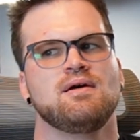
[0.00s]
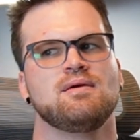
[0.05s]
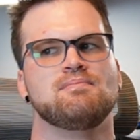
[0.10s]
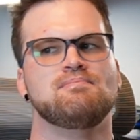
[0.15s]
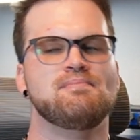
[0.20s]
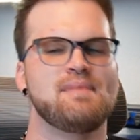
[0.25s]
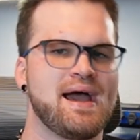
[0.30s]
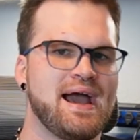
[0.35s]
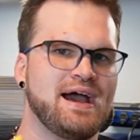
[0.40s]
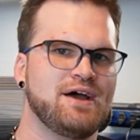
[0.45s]

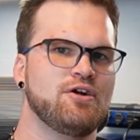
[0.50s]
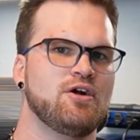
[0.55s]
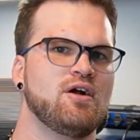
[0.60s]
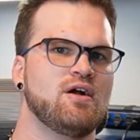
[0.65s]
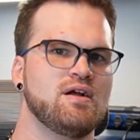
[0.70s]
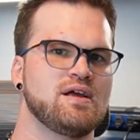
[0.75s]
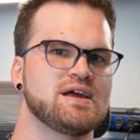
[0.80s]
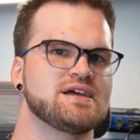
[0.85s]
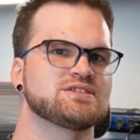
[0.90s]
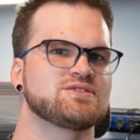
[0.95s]

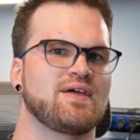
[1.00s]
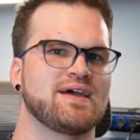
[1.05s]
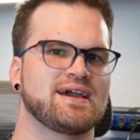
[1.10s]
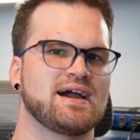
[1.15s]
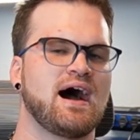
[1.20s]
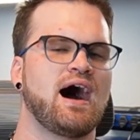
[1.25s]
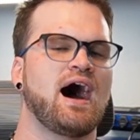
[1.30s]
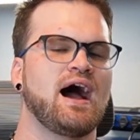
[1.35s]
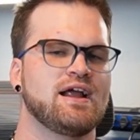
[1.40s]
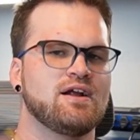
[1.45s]
Matter is like a
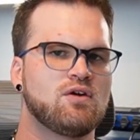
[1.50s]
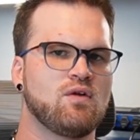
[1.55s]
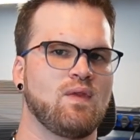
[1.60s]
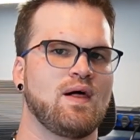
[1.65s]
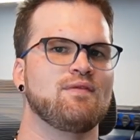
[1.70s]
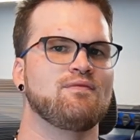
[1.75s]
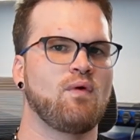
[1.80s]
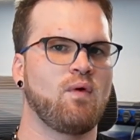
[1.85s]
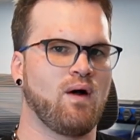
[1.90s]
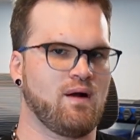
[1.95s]
higher
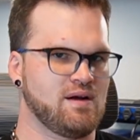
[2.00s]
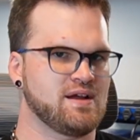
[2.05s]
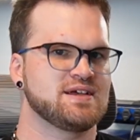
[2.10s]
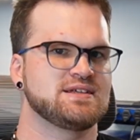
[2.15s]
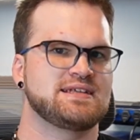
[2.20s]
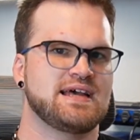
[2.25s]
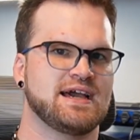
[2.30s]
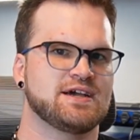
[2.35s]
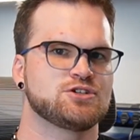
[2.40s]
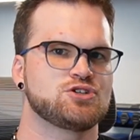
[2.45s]
level
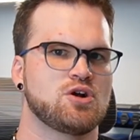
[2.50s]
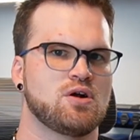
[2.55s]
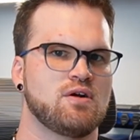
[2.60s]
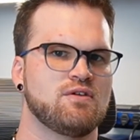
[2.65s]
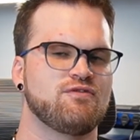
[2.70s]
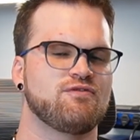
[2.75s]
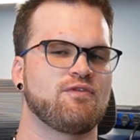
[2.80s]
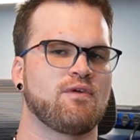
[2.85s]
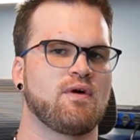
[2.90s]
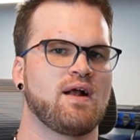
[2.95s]
architecture
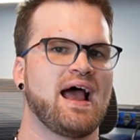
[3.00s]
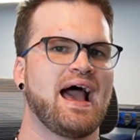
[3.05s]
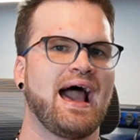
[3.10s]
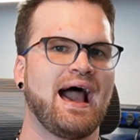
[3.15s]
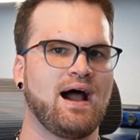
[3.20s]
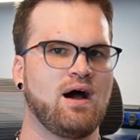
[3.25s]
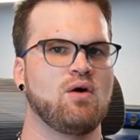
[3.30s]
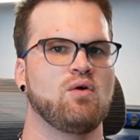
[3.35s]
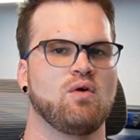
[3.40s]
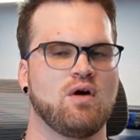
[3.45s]
for
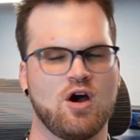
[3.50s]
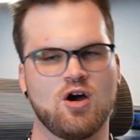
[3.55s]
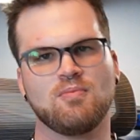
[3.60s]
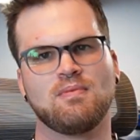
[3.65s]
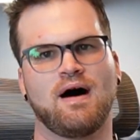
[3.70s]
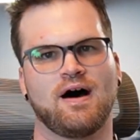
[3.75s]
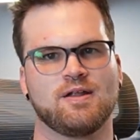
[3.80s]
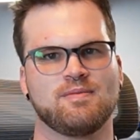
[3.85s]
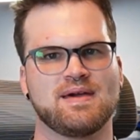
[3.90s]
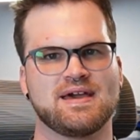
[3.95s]
how home
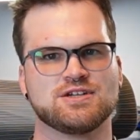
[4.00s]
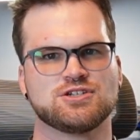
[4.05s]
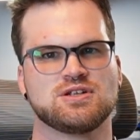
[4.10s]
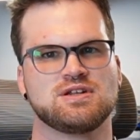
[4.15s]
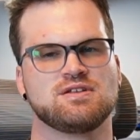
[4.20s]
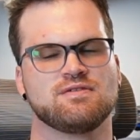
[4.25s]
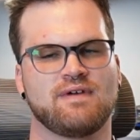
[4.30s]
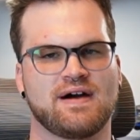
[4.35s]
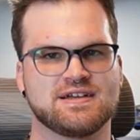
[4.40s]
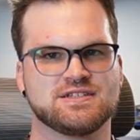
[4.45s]
automation
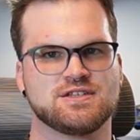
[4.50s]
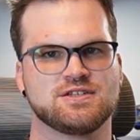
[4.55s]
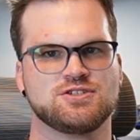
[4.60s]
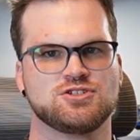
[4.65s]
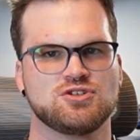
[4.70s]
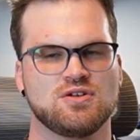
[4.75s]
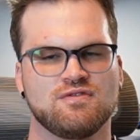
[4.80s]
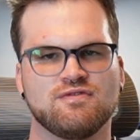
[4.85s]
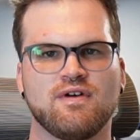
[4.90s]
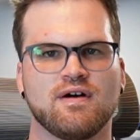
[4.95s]
devices
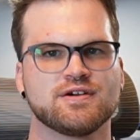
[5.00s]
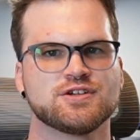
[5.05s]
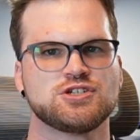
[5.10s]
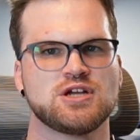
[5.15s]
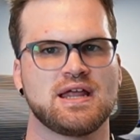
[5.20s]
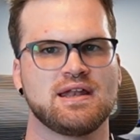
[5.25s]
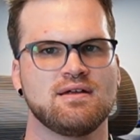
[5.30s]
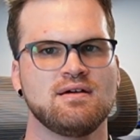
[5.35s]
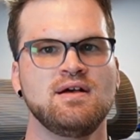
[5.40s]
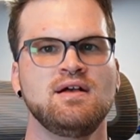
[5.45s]
should
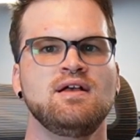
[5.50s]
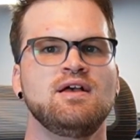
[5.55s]
function,